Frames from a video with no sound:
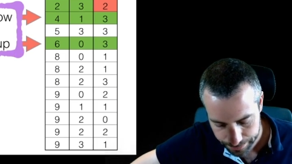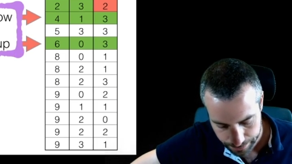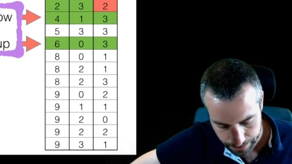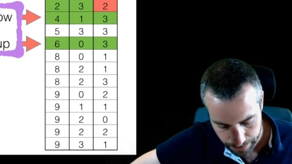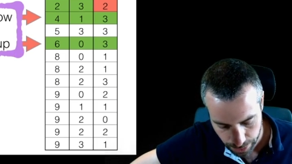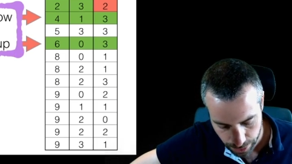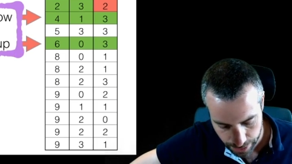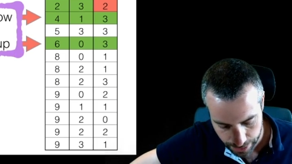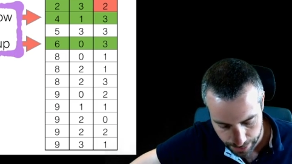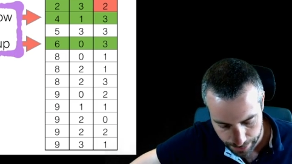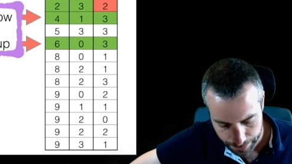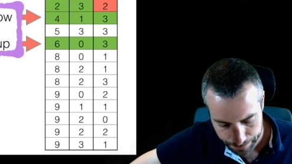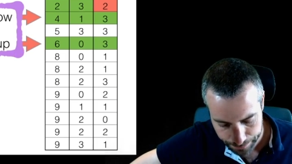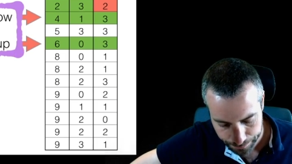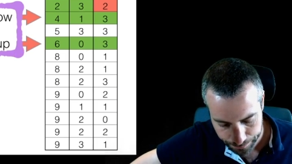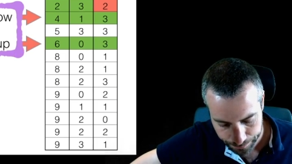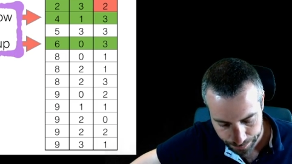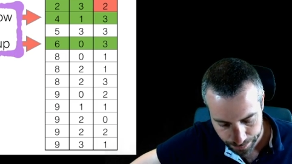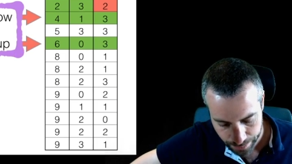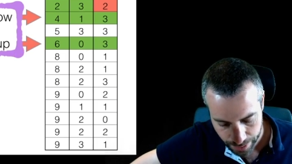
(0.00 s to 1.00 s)
Okay?
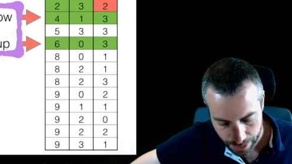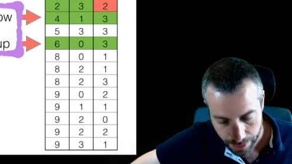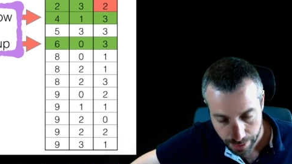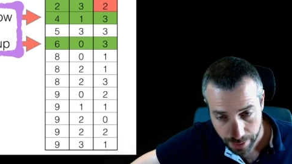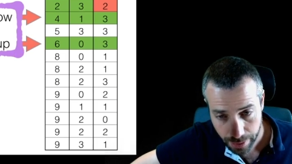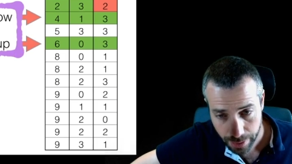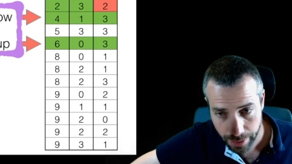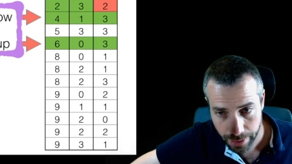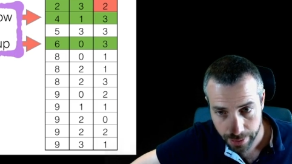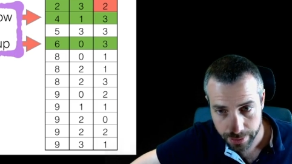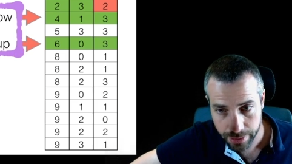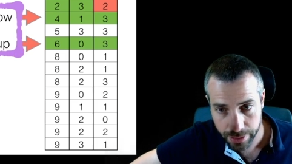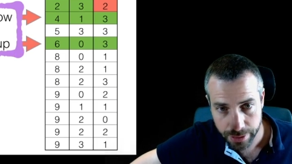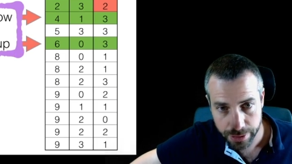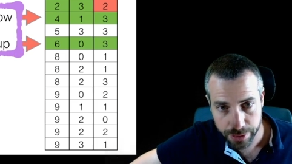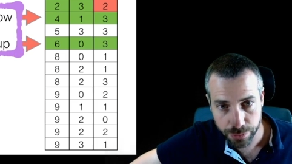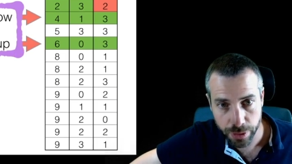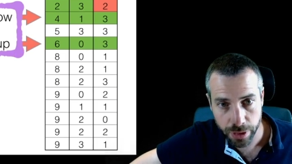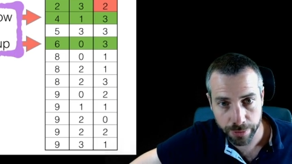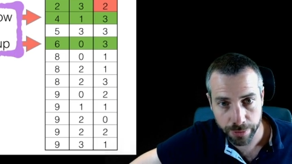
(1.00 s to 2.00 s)
And
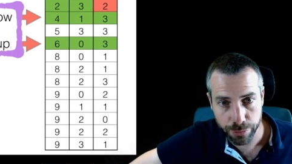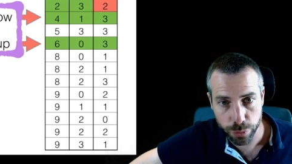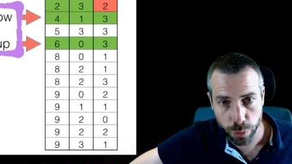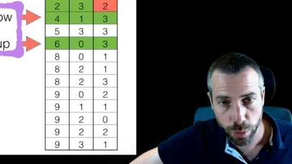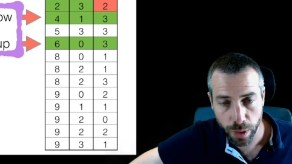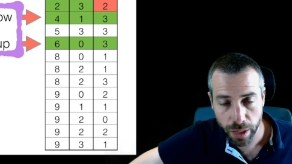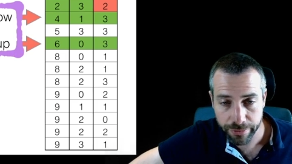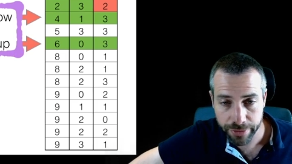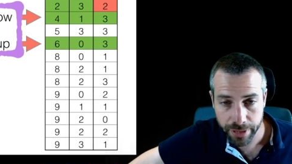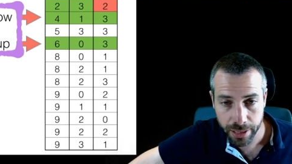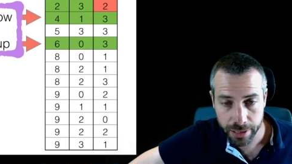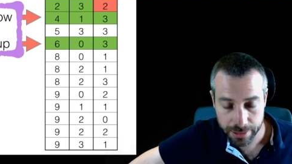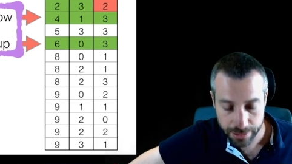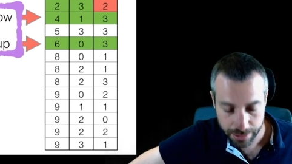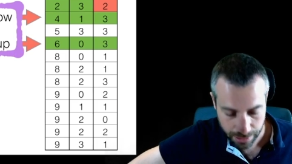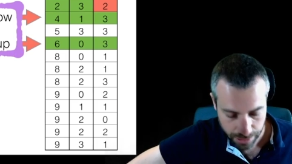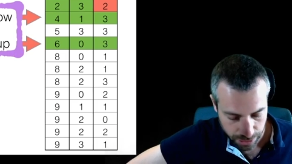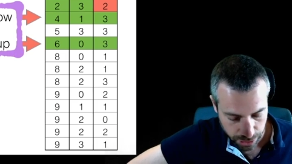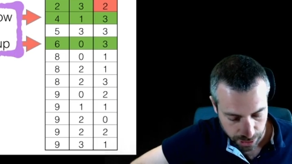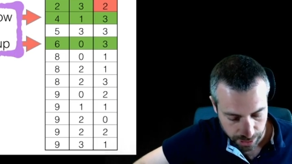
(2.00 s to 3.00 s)
if you have that,
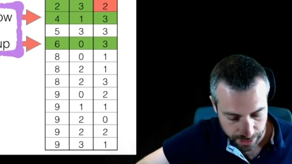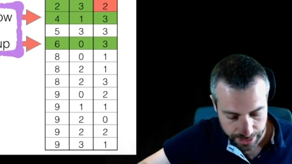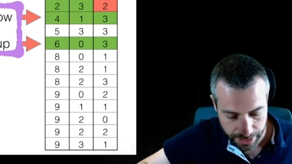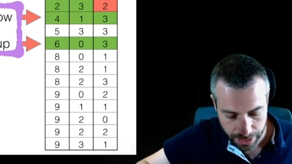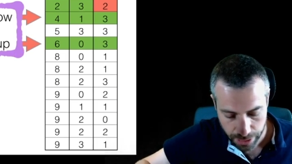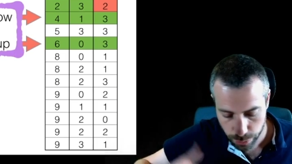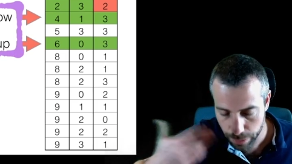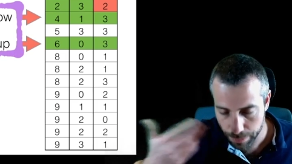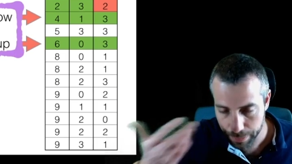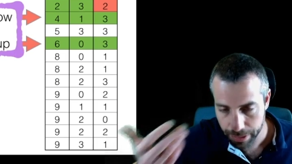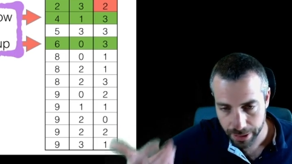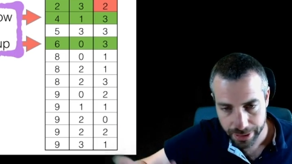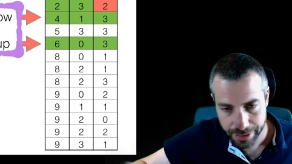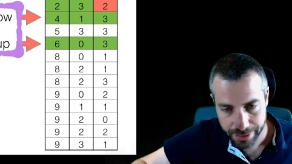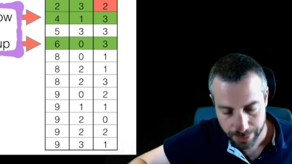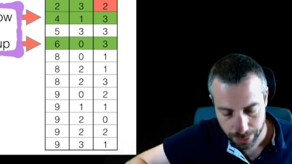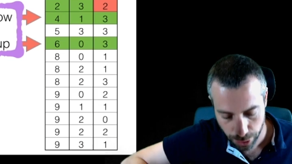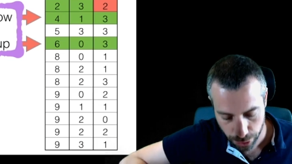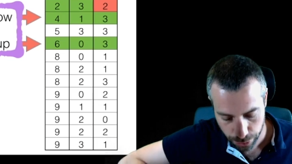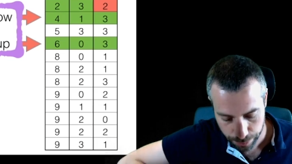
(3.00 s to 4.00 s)
the state will be
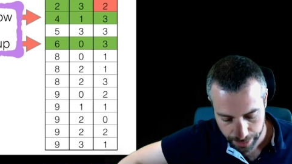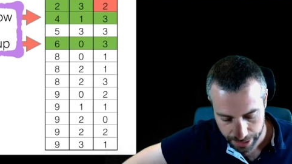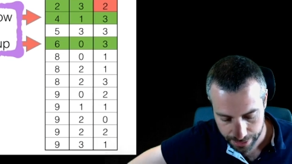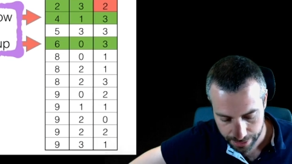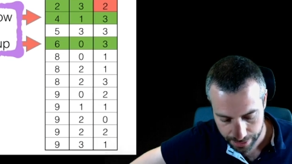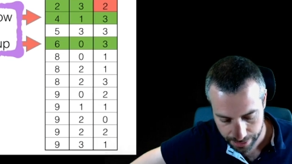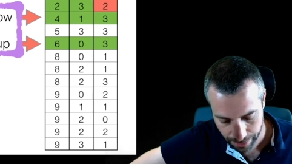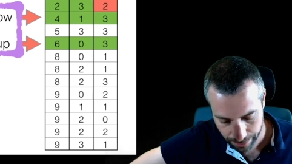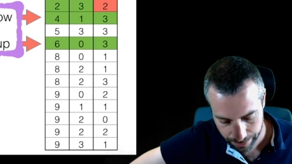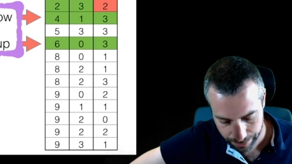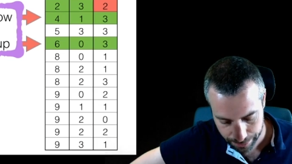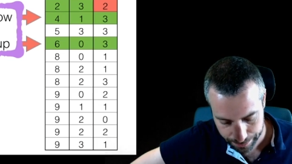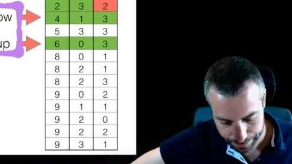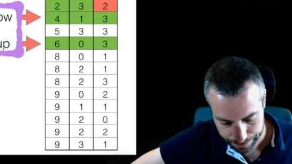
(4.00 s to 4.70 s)
restored by itself.